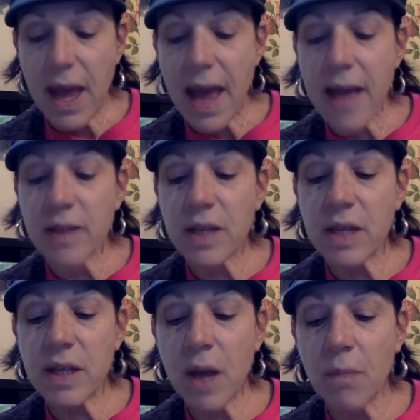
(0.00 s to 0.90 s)
As he
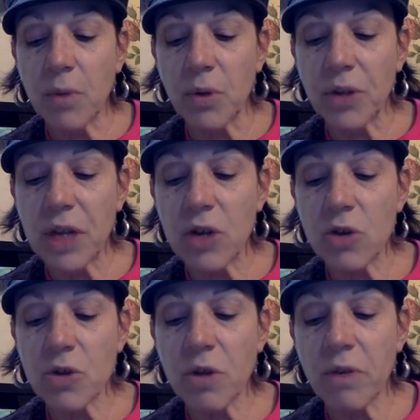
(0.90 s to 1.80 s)
tumbled
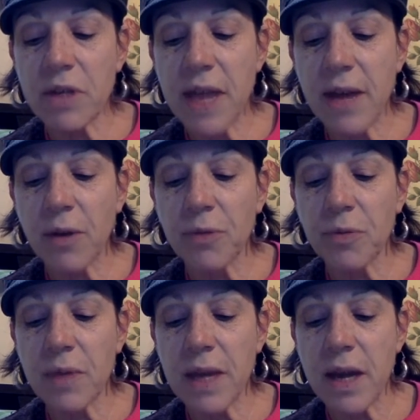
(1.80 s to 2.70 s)
ears over tail
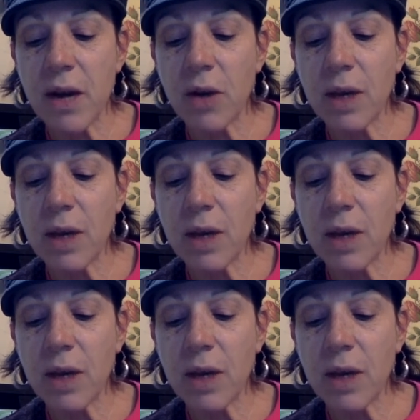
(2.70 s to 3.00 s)
through the air,